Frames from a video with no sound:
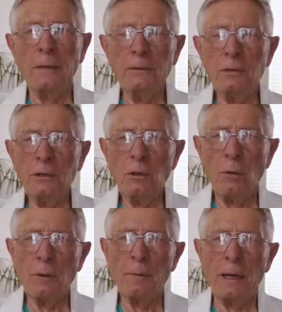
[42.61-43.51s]
Then she
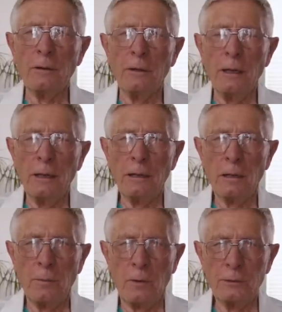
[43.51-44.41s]
told me about her
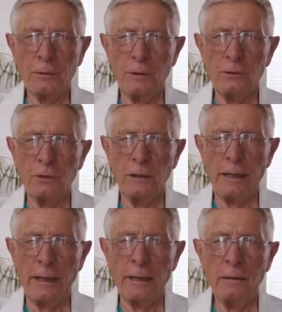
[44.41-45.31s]
illegal abortion that she'd
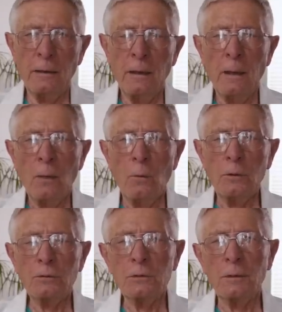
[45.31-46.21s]
had,
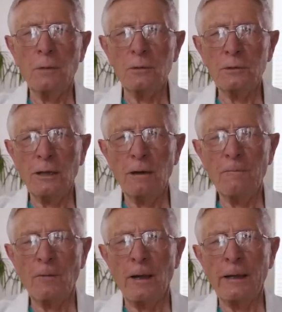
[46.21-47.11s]
which was the most
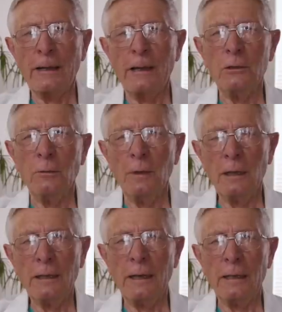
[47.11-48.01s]
terrifying and
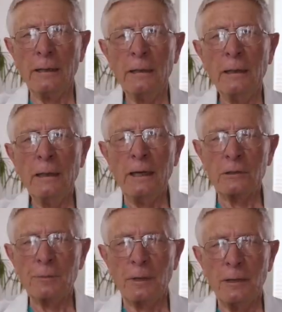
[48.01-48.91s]
humiliating
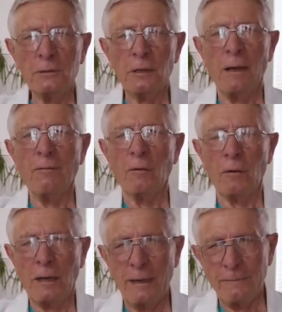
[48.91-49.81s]
experience of
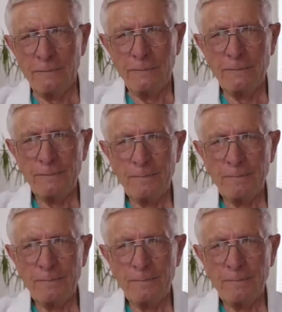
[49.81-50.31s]
her life.